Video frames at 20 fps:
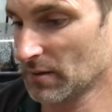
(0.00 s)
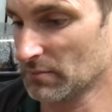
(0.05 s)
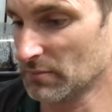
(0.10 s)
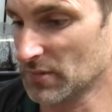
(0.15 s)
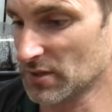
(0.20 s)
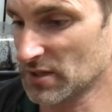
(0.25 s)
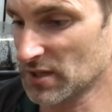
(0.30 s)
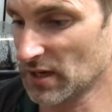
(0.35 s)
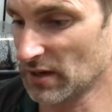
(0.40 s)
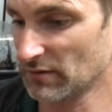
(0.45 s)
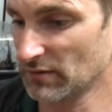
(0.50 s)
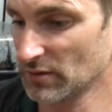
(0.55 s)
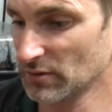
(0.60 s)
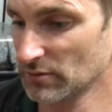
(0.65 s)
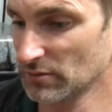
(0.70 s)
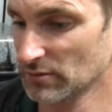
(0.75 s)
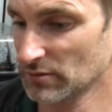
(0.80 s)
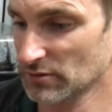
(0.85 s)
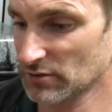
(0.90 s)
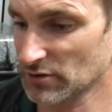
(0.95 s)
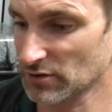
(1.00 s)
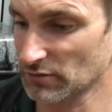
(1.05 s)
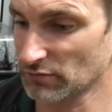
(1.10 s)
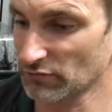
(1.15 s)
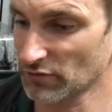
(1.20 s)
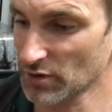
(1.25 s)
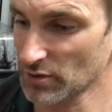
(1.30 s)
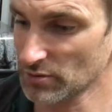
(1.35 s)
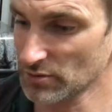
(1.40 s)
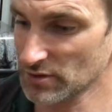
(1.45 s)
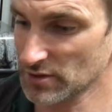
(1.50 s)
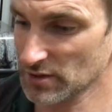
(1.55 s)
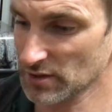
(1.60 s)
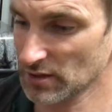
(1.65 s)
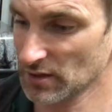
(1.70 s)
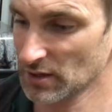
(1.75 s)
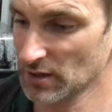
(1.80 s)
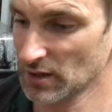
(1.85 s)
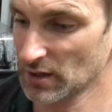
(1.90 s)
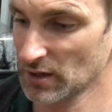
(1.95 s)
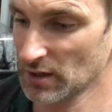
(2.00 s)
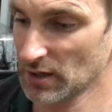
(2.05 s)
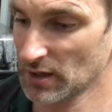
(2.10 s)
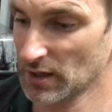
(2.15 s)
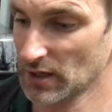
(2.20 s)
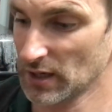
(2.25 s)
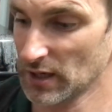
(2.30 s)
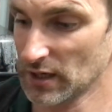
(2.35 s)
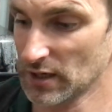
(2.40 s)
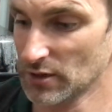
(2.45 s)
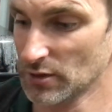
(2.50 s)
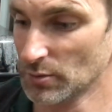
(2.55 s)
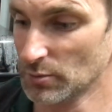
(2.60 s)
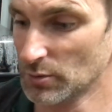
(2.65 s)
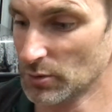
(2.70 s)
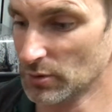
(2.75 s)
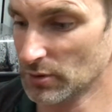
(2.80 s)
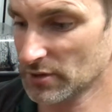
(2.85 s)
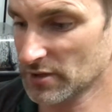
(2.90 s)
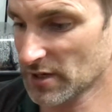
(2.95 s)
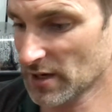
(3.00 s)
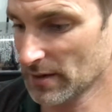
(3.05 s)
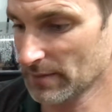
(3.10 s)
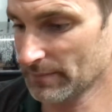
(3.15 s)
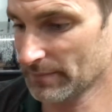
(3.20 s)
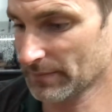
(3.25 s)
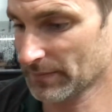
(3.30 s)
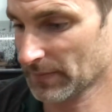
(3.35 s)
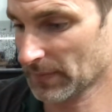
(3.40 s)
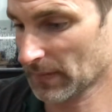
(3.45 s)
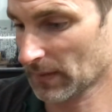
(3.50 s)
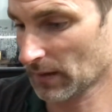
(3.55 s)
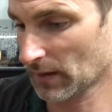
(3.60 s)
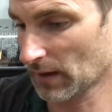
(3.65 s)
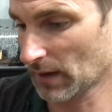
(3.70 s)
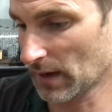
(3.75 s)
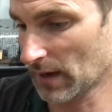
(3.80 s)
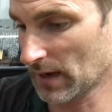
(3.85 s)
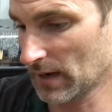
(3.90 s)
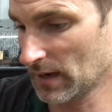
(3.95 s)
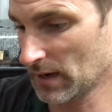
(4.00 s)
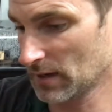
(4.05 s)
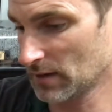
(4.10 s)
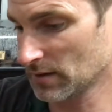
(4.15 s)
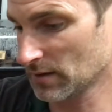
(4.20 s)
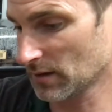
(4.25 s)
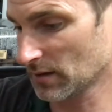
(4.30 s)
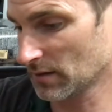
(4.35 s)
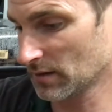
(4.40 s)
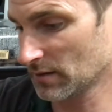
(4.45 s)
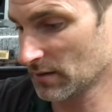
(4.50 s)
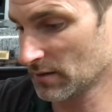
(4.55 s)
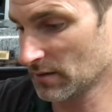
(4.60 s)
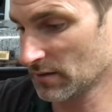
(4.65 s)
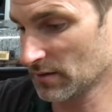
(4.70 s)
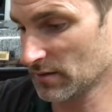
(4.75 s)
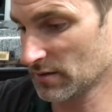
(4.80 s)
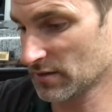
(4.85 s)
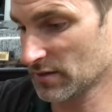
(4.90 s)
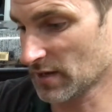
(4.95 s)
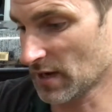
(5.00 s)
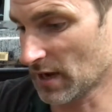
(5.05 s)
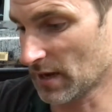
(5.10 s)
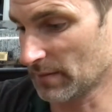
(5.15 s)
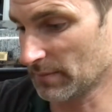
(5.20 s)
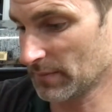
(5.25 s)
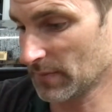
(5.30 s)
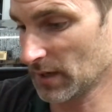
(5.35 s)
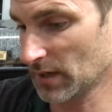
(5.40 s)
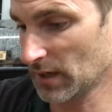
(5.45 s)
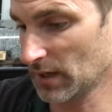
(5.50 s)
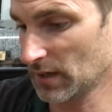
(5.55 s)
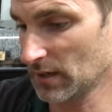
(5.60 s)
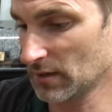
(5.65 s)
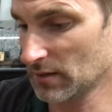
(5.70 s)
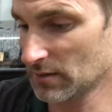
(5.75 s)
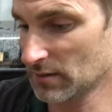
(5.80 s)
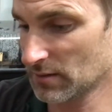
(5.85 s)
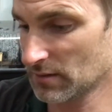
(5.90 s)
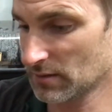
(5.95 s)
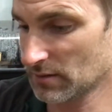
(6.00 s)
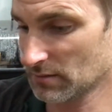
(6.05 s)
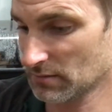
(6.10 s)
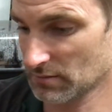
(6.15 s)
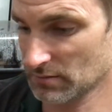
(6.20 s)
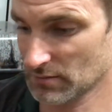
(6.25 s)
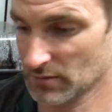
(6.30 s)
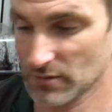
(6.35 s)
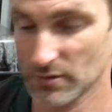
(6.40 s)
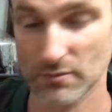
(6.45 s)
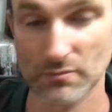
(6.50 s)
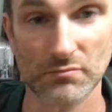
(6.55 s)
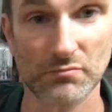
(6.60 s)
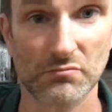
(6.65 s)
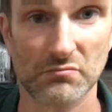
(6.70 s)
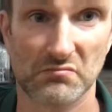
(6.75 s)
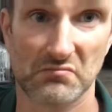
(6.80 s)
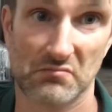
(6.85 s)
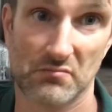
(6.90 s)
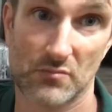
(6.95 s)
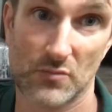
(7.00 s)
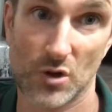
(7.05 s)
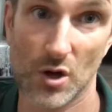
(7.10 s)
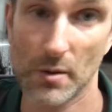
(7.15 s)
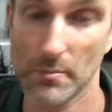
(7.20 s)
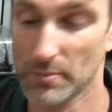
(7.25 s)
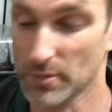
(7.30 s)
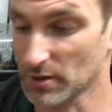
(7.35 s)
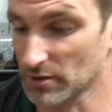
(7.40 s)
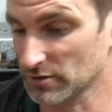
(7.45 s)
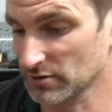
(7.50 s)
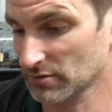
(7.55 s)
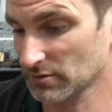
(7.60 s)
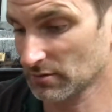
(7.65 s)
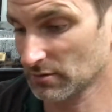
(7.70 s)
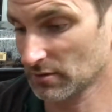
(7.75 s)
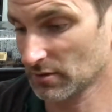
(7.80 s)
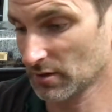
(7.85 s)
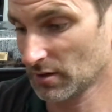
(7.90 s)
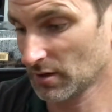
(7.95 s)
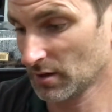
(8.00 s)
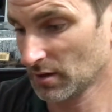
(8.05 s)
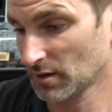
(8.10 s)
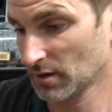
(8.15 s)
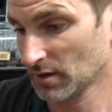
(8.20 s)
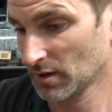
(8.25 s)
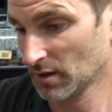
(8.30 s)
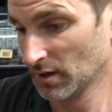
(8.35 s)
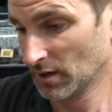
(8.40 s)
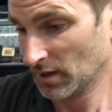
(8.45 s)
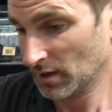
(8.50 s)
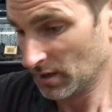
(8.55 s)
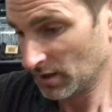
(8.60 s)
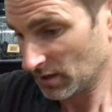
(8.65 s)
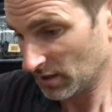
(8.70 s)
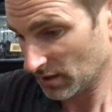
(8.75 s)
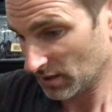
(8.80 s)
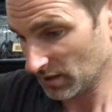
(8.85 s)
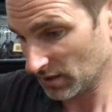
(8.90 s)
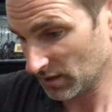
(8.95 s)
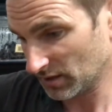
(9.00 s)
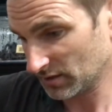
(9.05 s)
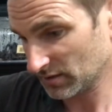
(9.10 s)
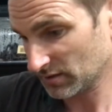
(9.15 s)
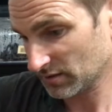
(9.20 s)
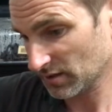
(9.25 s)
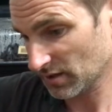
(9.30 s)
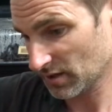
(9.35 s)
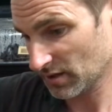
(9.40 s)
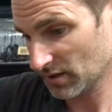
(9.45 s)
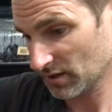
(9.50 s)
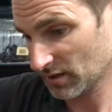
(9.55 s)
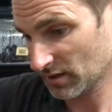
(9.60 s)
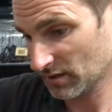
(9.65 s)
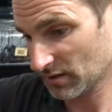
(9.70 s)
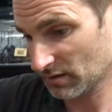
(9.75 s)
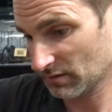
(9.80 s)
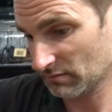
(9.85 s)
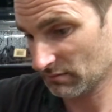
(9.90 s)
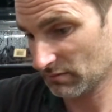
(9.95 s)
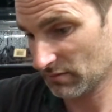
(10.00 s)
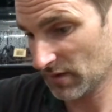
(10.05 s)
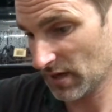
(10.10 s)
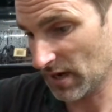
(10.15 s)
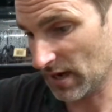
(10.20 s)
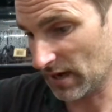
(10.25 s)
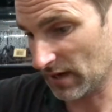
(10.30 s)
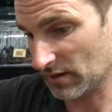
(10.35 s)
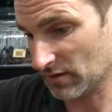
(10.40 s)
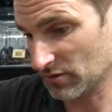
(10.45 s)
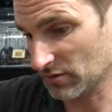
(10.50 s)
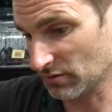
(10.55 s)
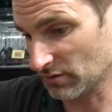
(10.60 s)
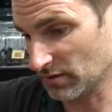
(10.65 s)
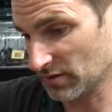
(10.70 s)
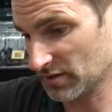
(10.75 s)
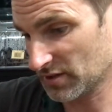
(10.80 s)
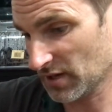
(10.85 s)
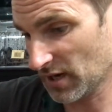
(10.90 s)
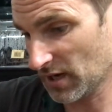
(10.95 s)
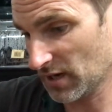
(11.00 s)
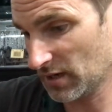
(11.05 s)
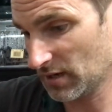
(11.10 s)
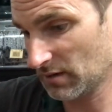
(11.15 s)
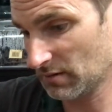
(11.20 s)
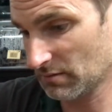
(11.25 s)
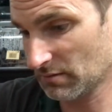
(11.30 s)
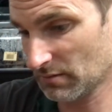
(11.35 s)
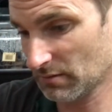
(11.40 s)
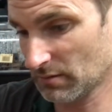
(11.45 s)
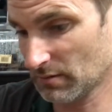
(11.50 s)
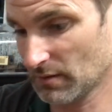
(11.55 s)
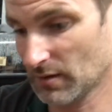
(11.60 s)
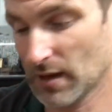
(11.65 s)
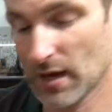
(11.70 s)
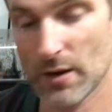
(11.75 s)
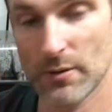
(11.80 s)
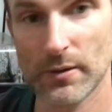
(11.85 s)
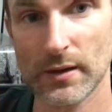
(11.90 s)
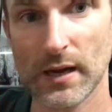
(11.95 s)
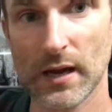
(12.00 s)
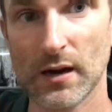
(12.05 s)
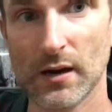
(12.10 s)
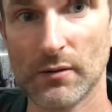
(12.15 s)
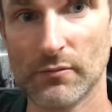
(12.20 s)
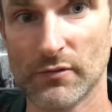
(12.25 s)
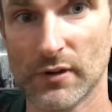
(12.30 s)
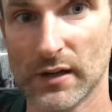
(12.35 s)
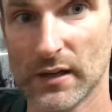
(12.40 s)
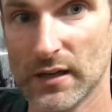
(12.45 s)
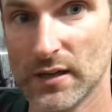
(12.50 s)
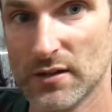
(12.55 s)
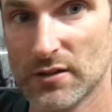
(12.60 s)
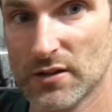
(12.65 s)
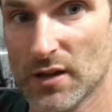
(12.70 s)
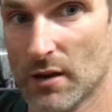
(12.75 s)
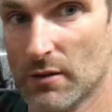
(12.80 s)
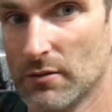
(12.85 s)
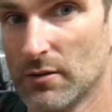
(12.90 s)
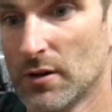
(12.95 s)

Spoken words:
material to root in the water and some in compost, and yeah, sort of see how we get on really. So